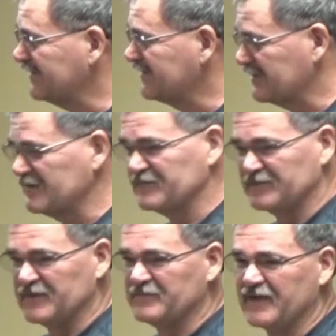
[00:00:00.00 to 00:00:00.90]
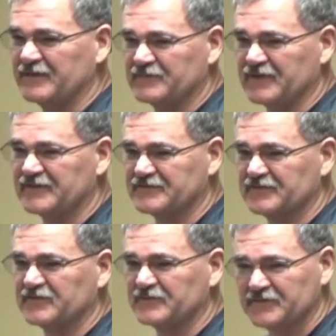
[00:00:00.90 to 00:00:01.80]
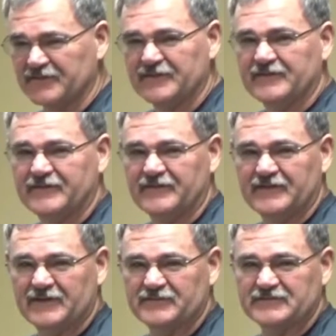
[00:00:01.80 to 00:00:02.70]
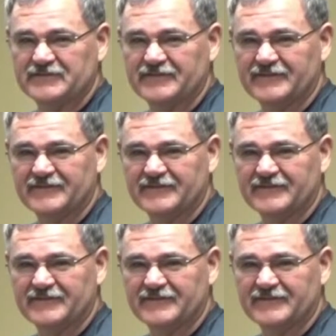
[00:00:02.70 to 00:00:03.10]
seen me be baptized, so that was